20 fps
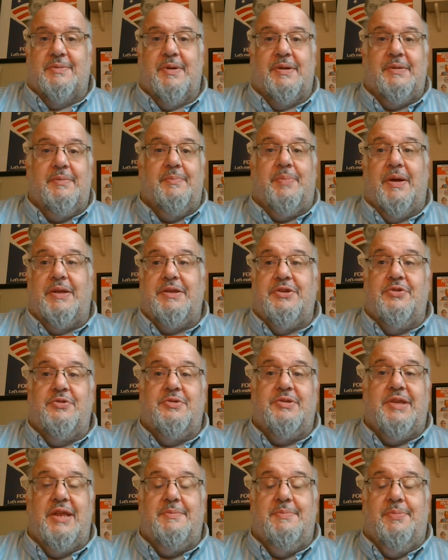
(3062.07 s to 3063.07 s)
But but you
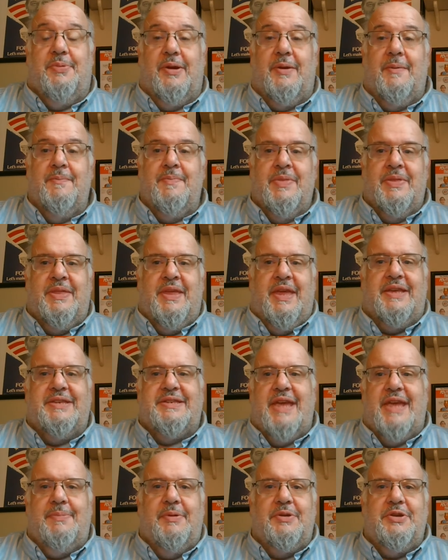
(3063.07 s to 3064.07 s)
did bring the
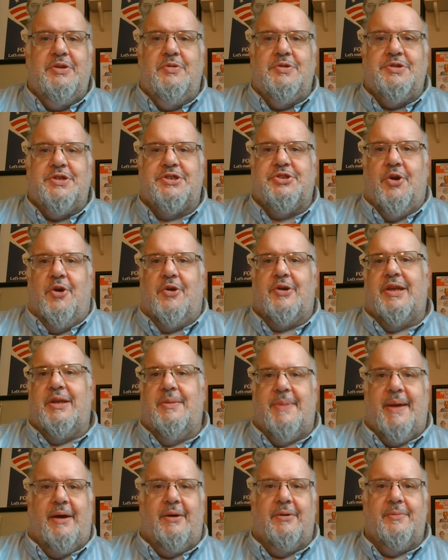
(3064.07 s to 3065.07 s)
example you were just talking
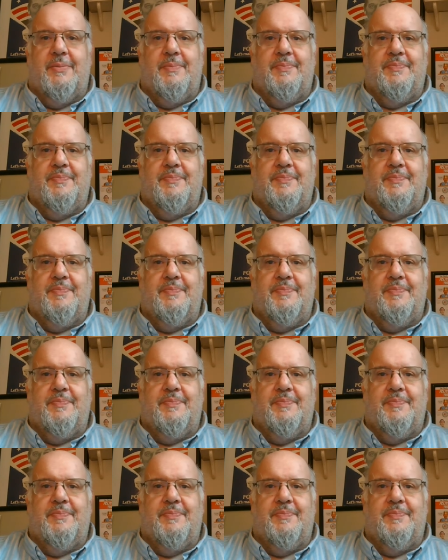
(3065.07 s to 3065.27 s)
about